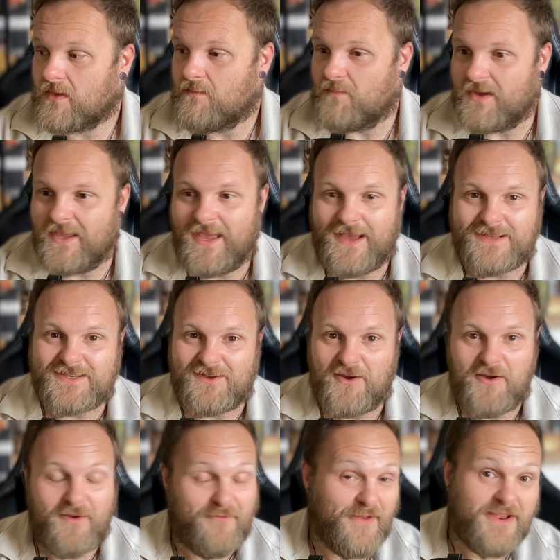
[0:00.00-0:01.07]
But yeah, so
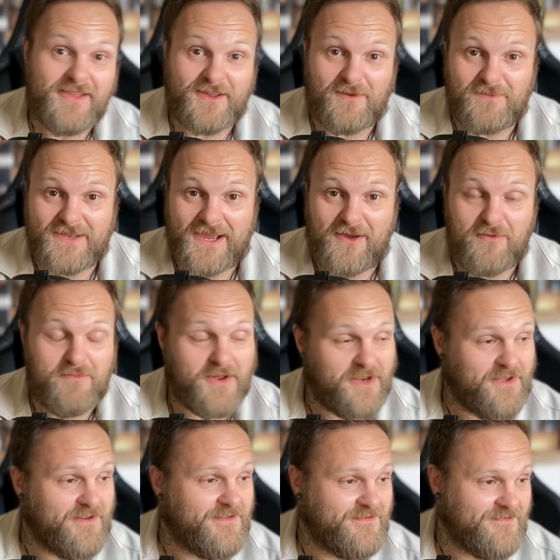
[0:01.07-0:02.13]
if anything, I'm down
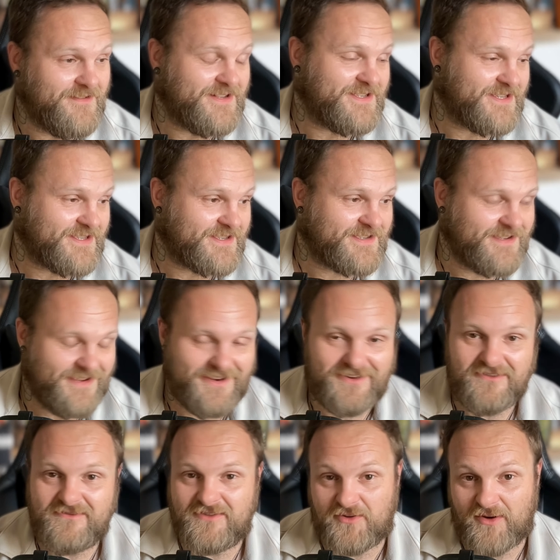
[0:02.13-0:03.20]
money, which is
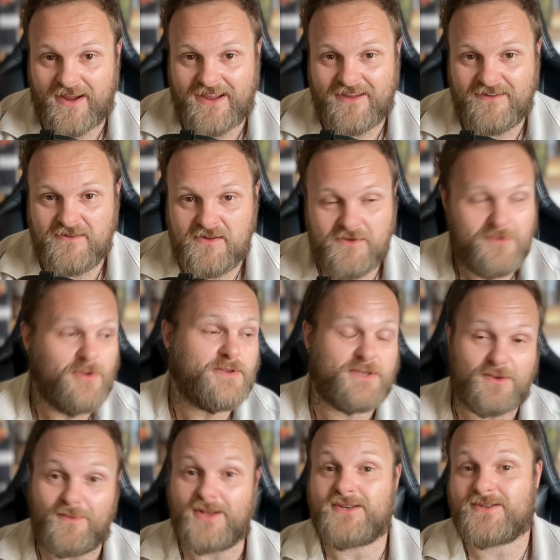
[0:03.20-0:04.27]
great. Not
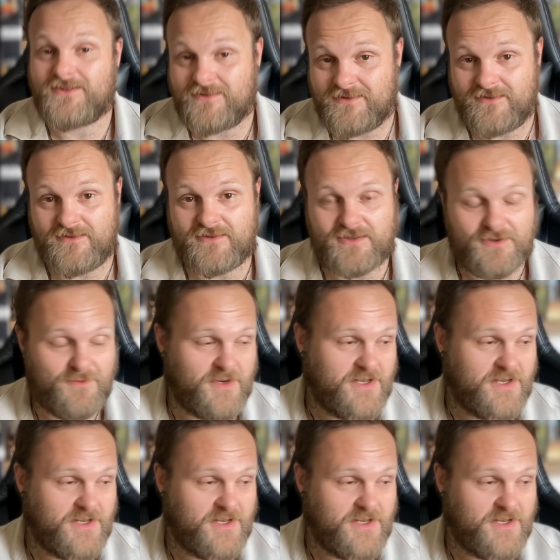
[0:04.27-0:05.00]
too much. But